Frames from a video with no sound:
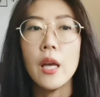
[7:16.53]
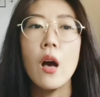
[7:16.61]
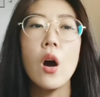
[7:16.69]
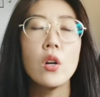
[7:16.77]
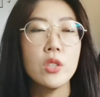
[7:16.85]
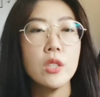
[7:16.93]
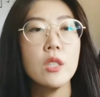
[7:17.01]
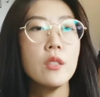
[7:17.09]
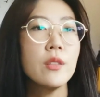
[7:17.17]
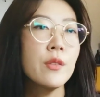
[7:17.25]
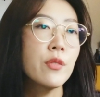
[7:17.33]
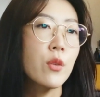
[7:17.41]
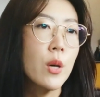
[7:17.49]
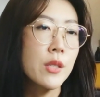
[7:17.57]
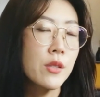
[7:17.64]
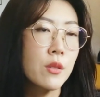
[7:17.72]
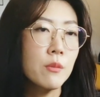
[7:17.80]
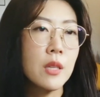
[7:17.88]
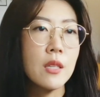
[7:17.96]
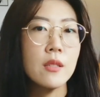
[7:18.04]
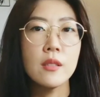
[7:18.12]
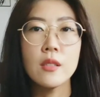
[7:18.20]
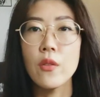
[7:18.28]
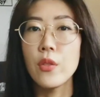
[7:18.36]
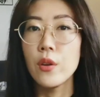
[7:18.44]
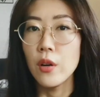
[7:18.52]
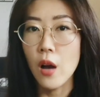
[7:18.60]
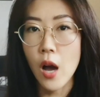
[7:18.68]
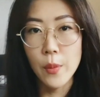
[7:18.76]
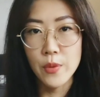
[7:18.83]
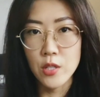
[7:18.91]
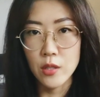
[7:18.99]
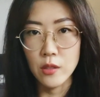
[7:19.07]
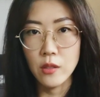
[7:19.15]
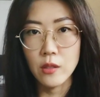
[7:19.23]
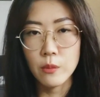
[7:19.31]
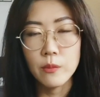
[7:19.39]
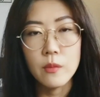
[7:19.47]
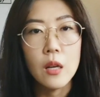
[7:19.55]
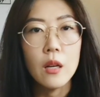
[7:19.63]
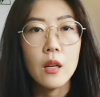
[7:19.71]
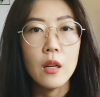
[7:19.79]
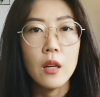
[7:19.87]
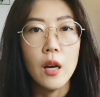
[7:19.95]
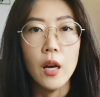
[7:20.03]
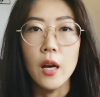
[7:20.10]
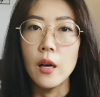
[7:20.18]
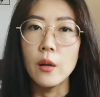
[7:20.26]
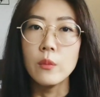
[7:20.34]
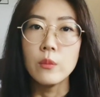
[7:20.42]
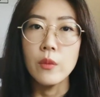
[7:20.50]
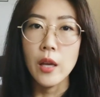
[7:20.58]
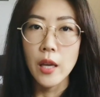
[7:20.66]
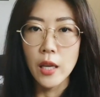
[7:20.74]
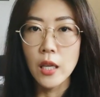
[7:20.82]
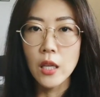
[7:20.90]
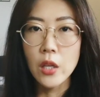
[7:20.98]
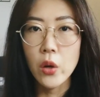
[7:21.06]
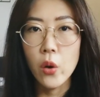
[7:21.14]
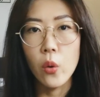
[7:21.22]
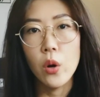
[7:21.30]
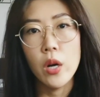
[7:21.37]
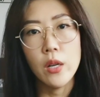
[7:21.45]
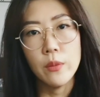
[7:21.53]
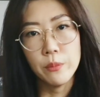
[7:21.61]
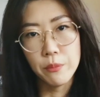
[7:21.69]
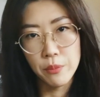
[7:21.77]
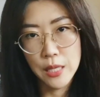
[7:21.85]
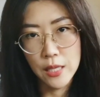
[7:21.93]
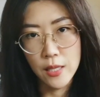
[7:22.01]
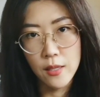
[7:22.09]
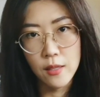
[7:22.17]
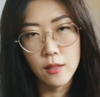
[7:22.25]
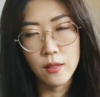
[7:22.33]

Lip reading: Alternative question means that there are options, A or B.